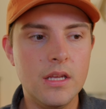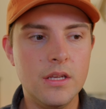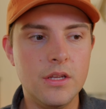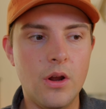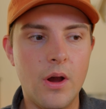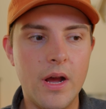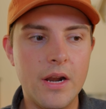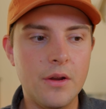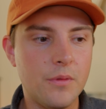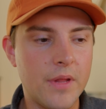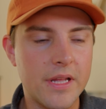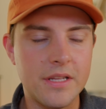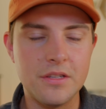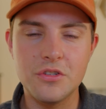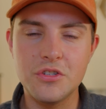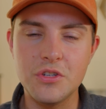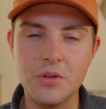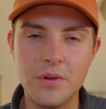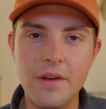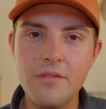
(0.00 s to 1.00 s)
I don't like to
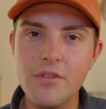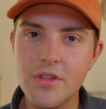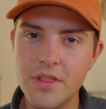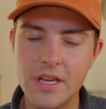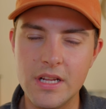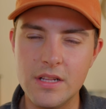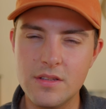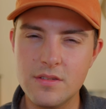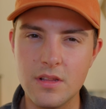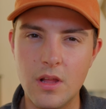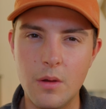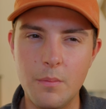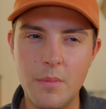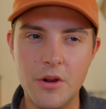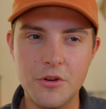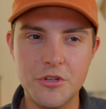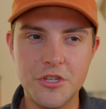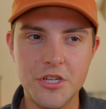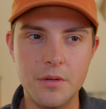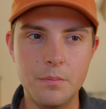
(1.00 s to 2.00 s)
shoot everything in slow
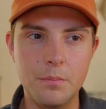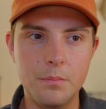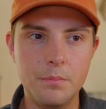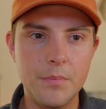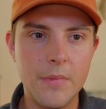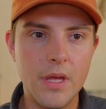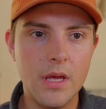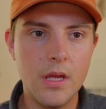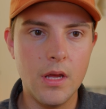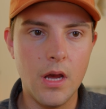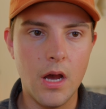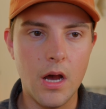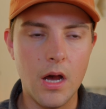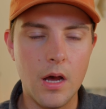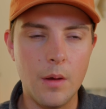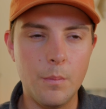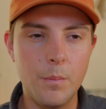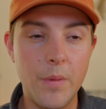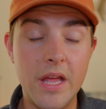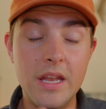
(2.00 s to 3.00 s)
motion.
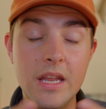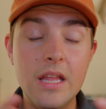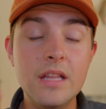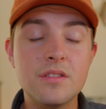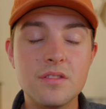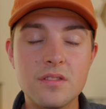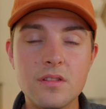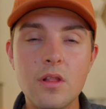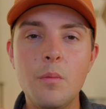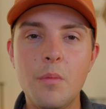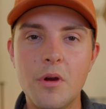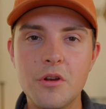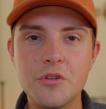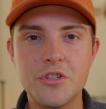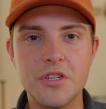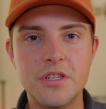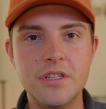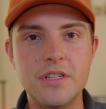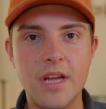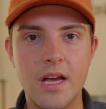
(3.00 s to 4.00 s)
And then slow
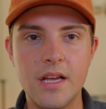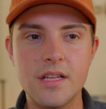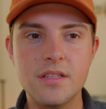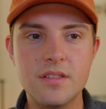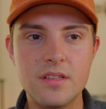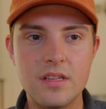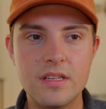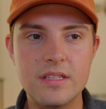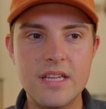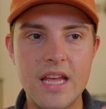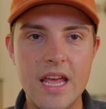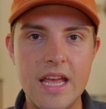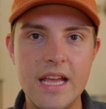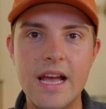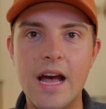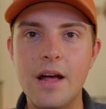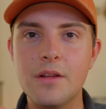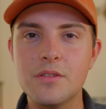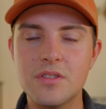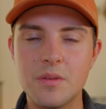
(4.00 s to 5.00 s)
motion does take
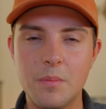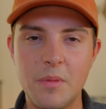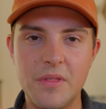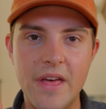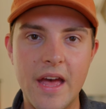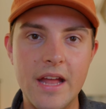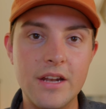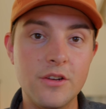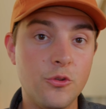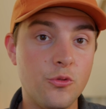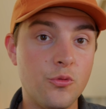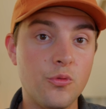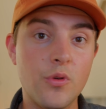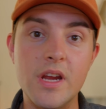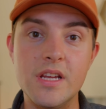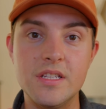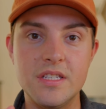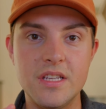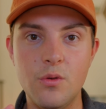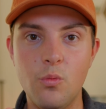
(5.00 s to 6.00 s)
out some of that
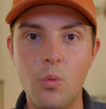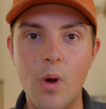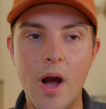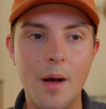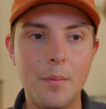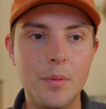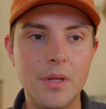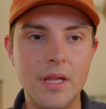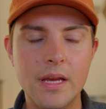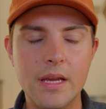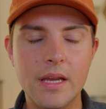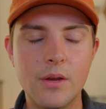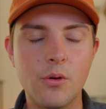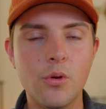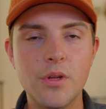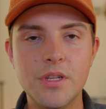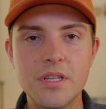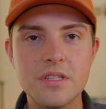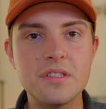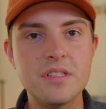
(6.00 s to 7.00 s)
crazy wobbling,
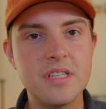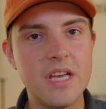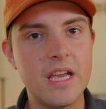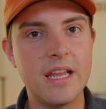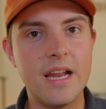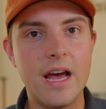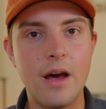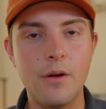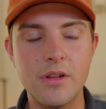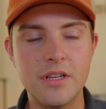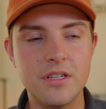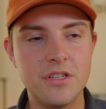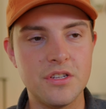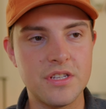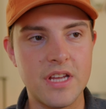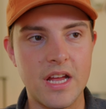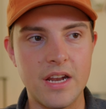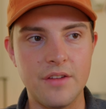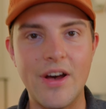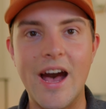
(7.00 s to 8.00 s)
or it doesn't take it out, it just
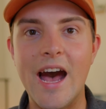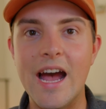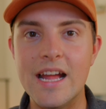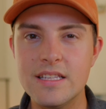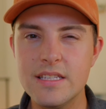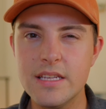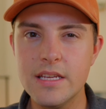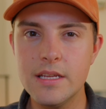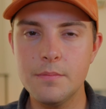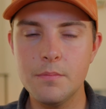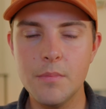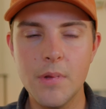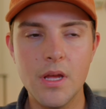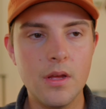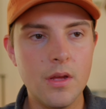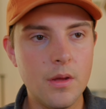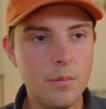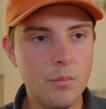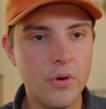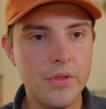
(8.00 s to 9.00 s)
kind of hides it
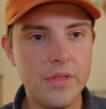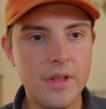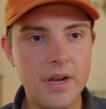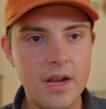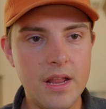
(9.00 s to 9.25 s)
more than